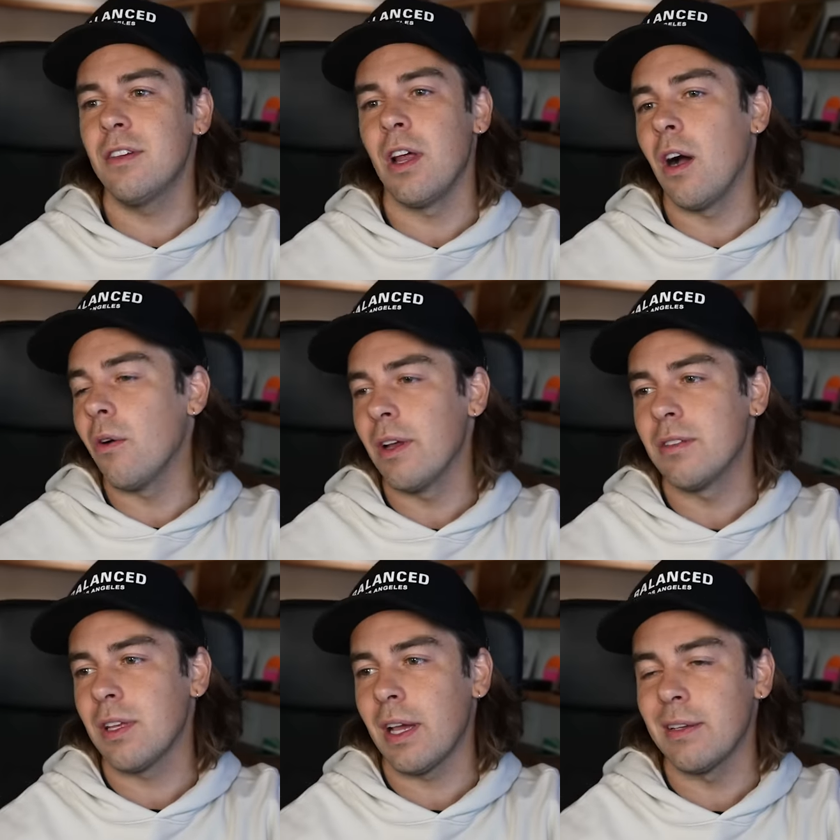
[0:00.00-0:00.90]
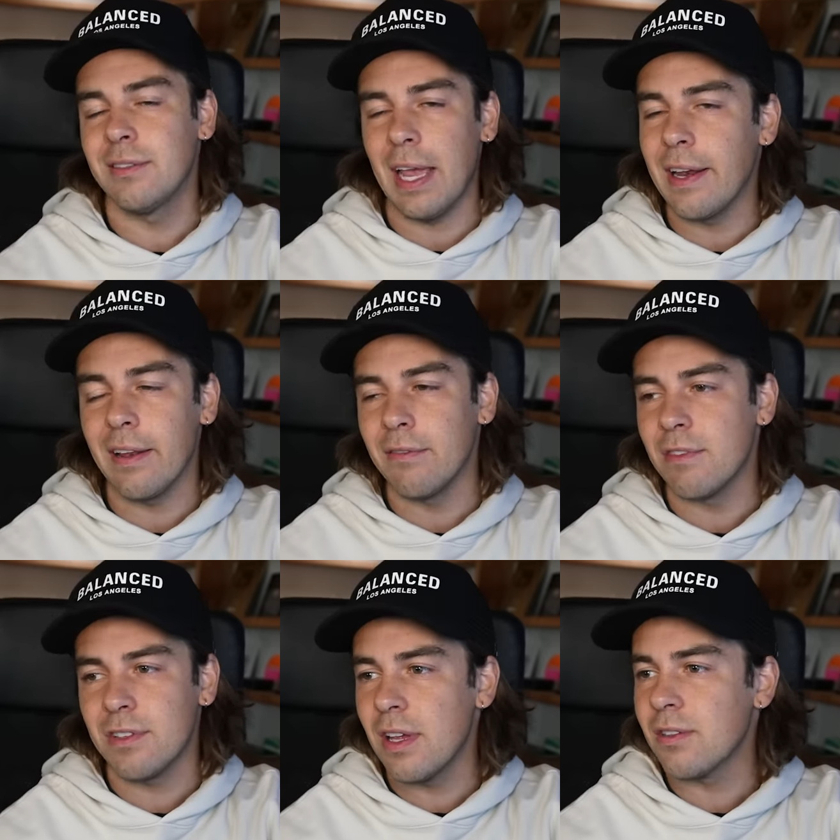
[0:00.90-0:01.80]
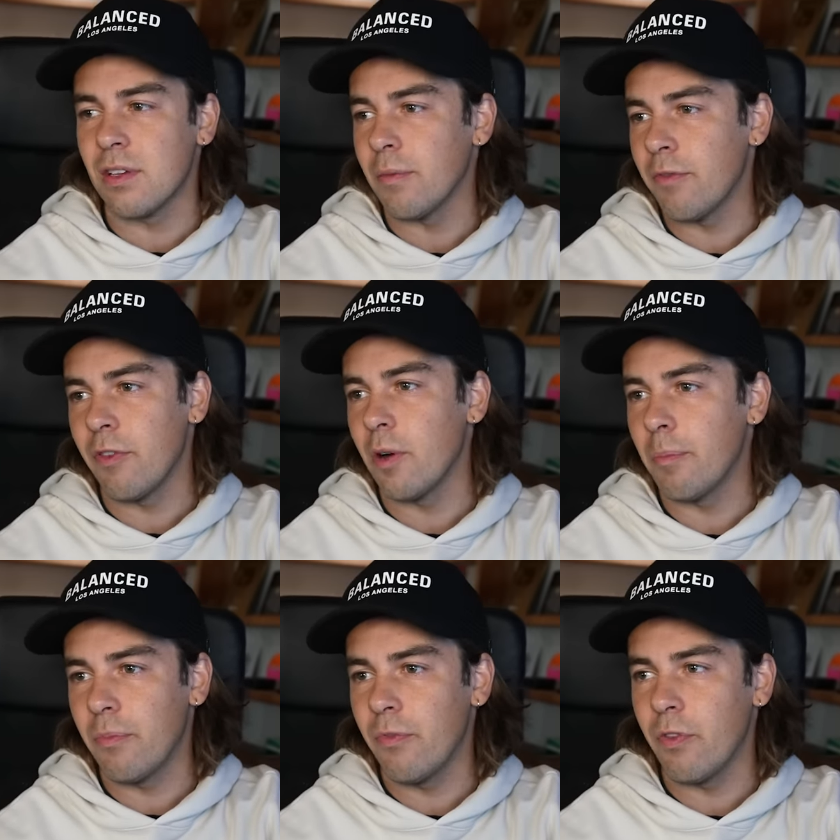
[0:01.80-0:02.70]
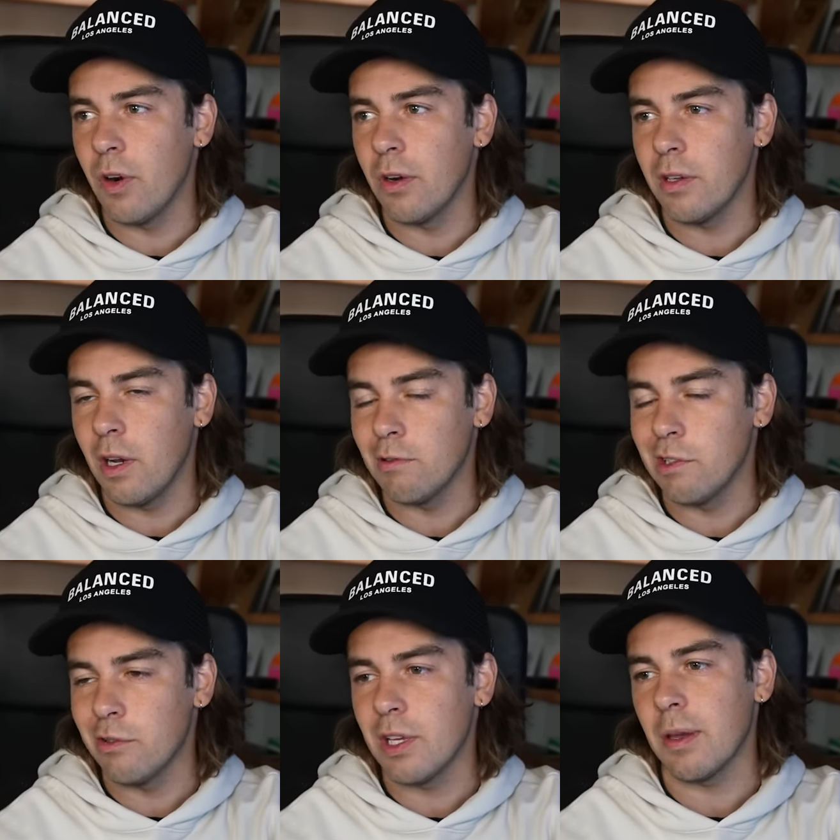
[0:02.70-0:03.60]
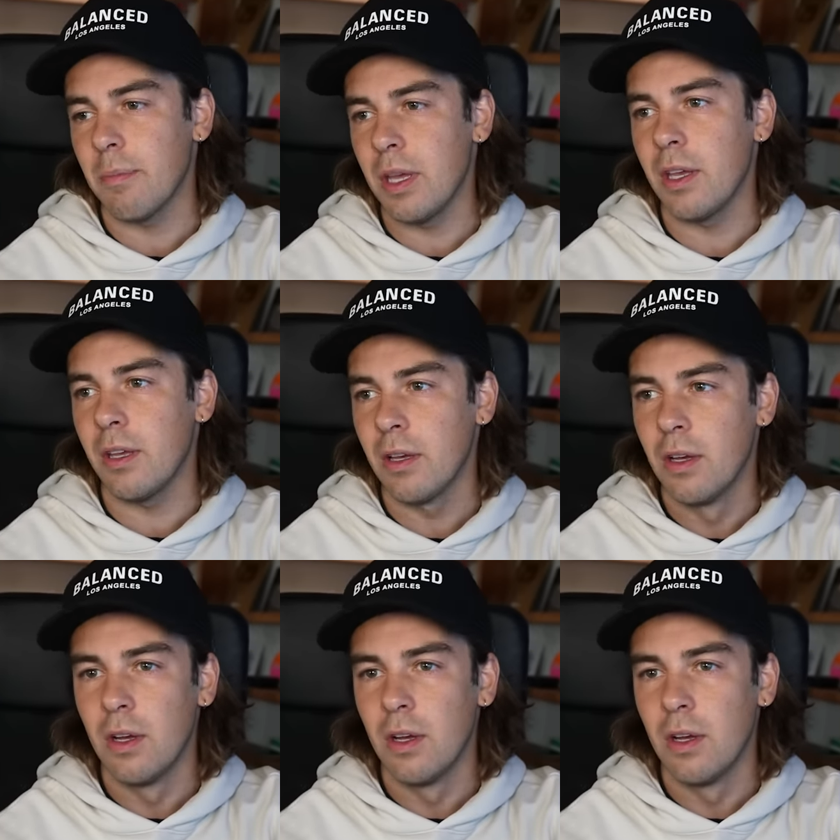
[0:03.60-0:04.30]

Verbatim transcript: you know, it's like a dated system for you know, dudes like me